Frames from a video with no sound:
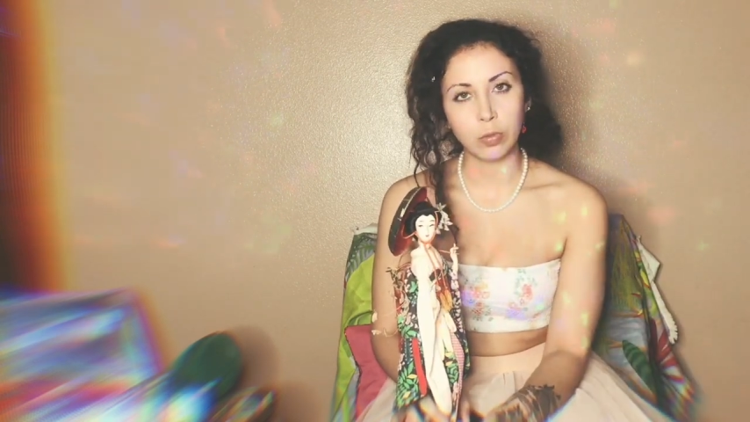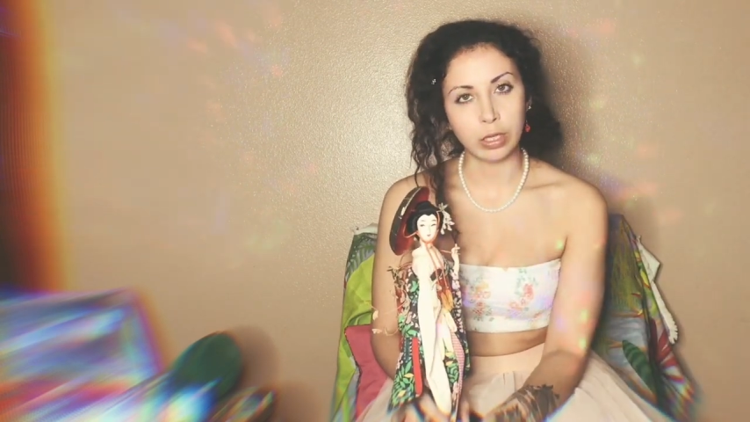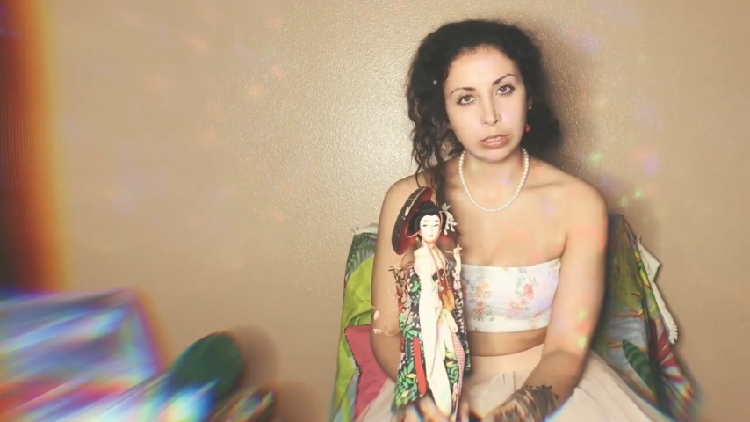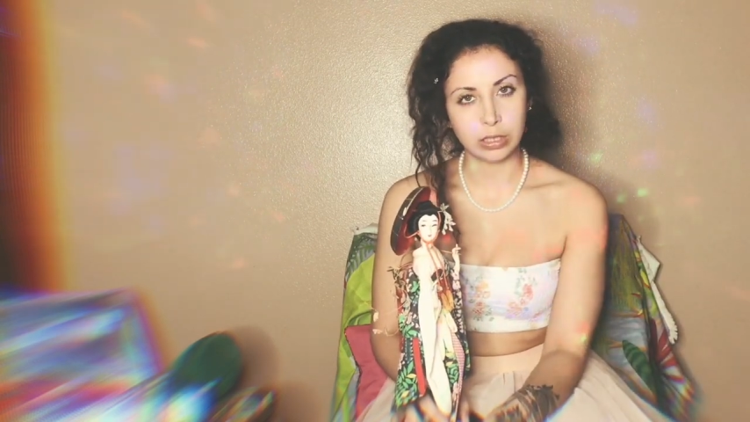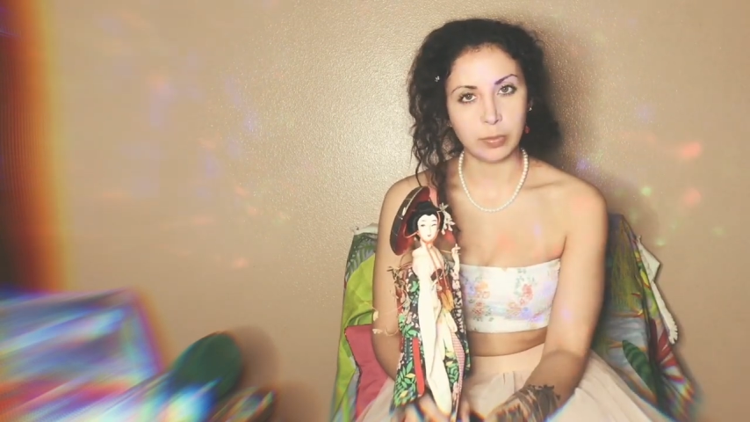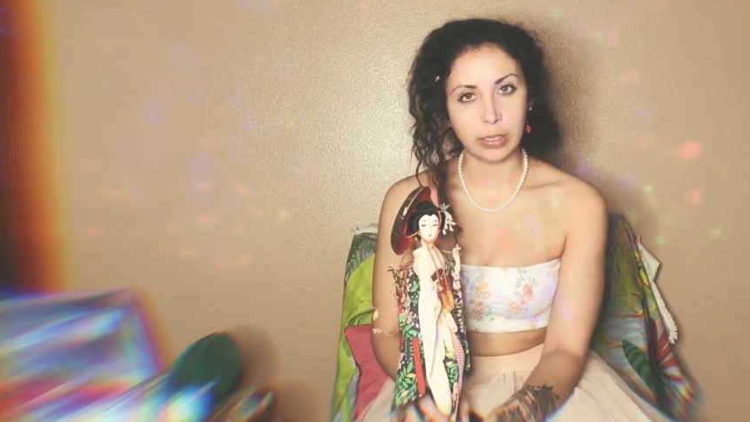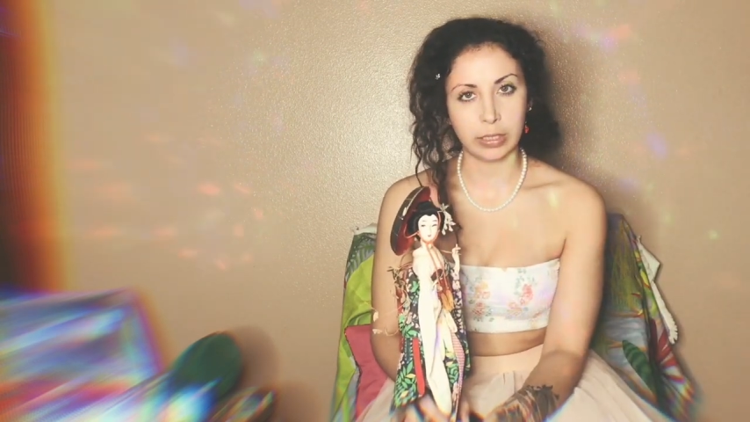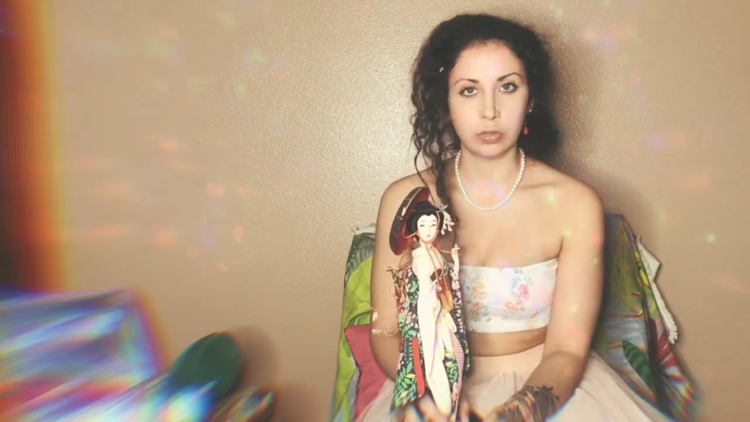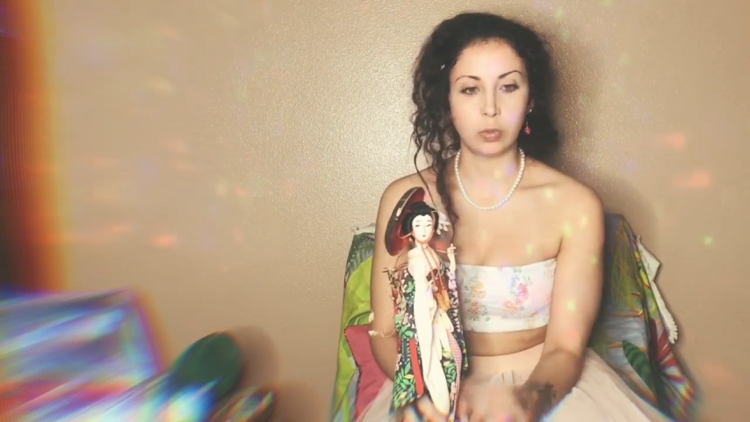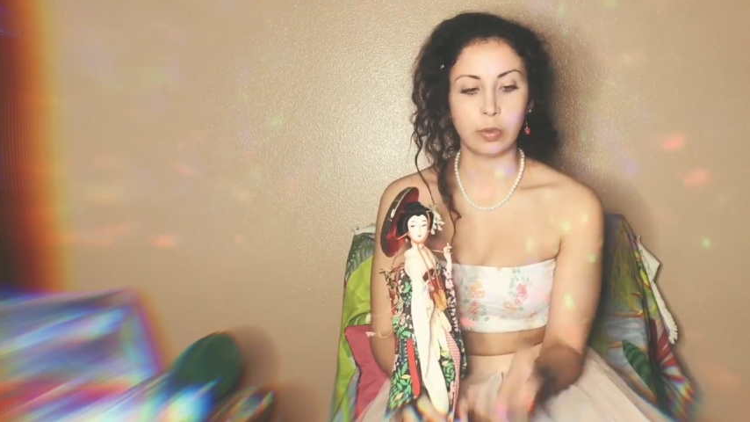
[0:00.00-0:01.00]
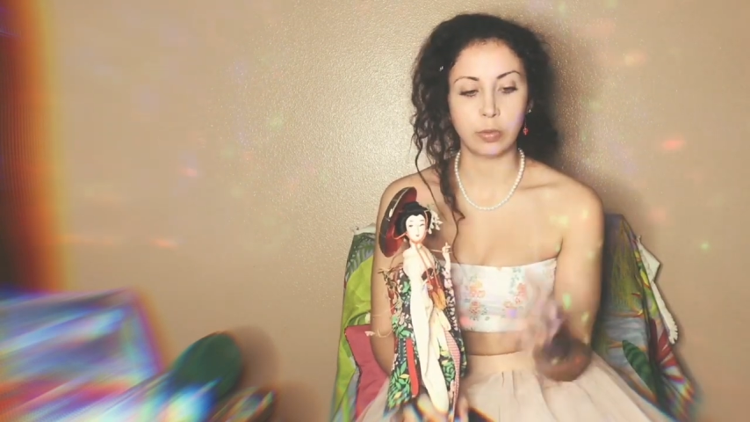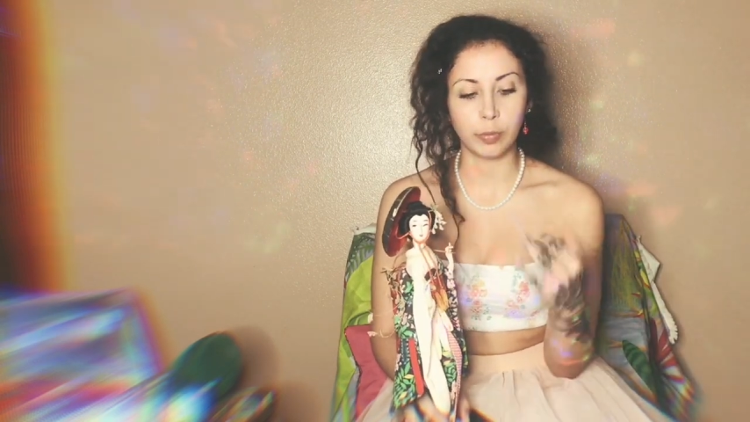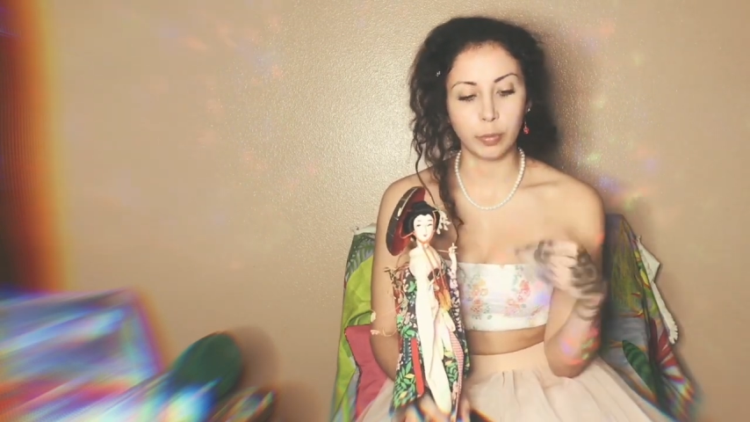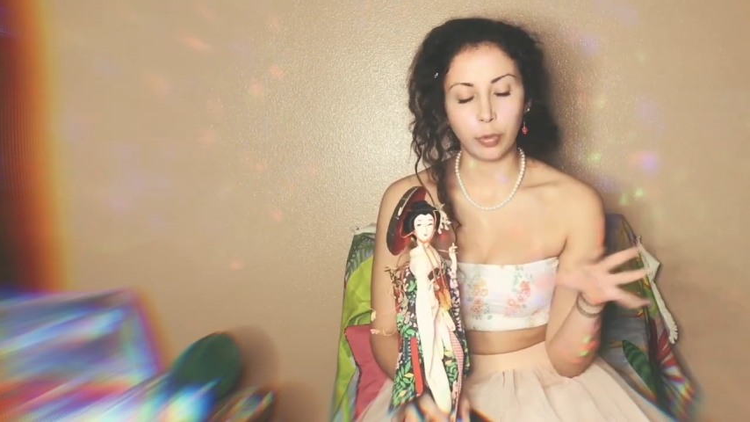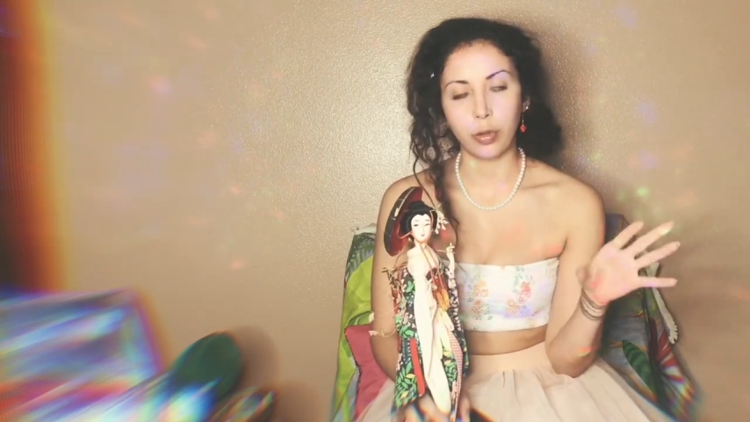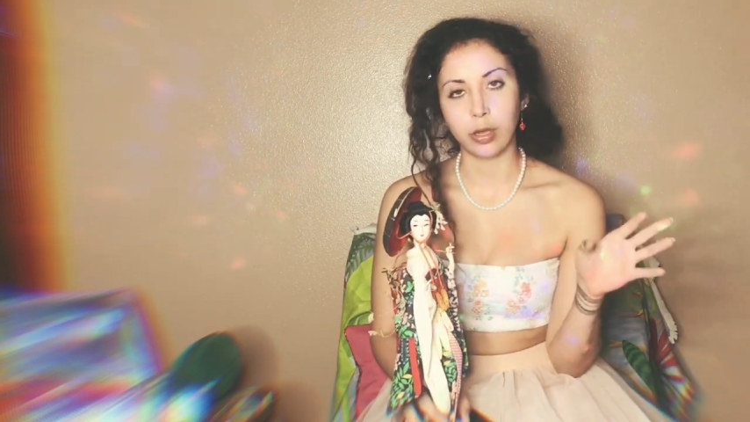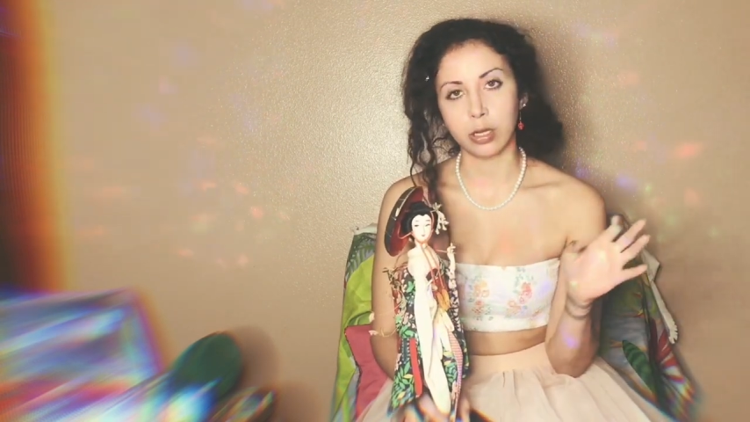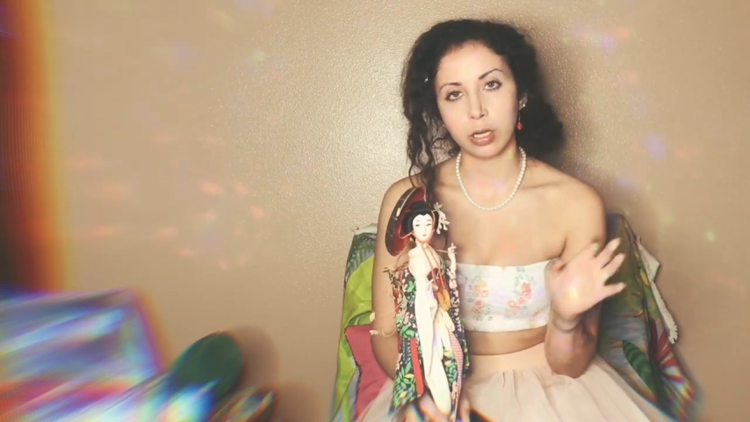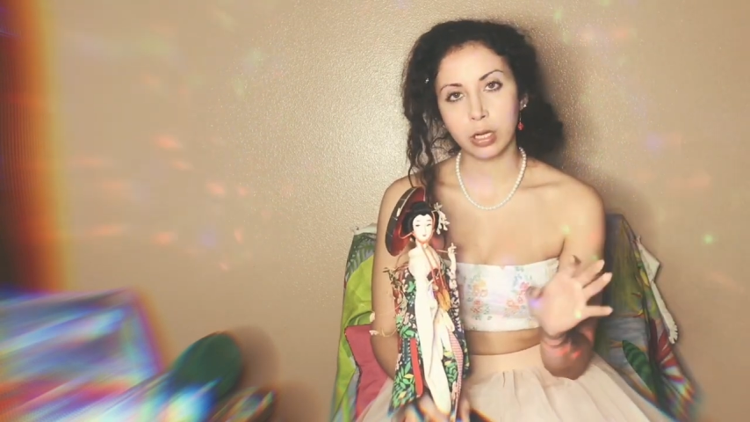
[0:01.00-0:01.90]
want just because we were born